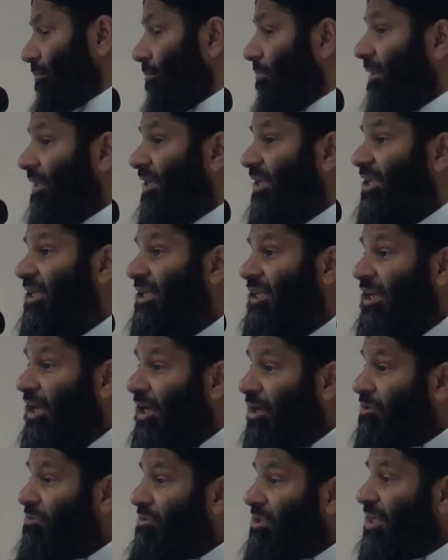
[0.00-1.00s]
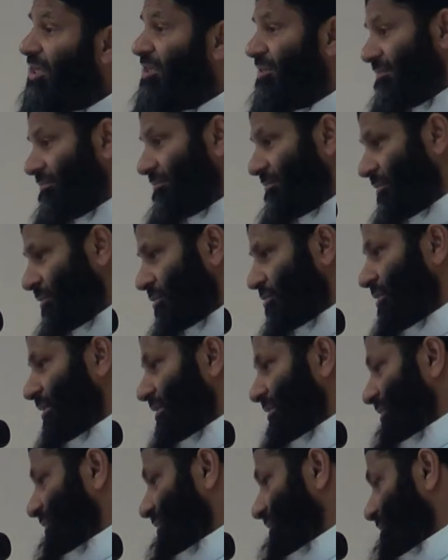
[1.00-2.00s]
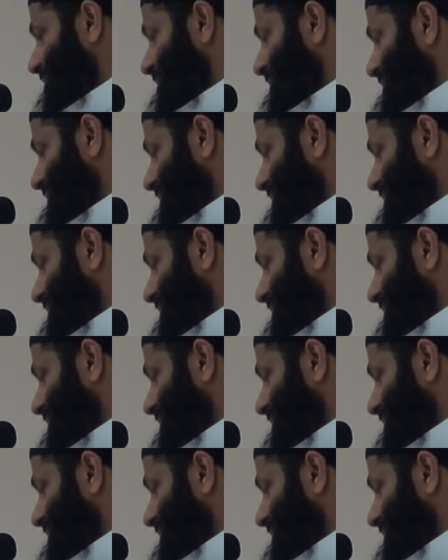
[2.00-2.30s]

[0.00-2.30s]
But he agreed to this.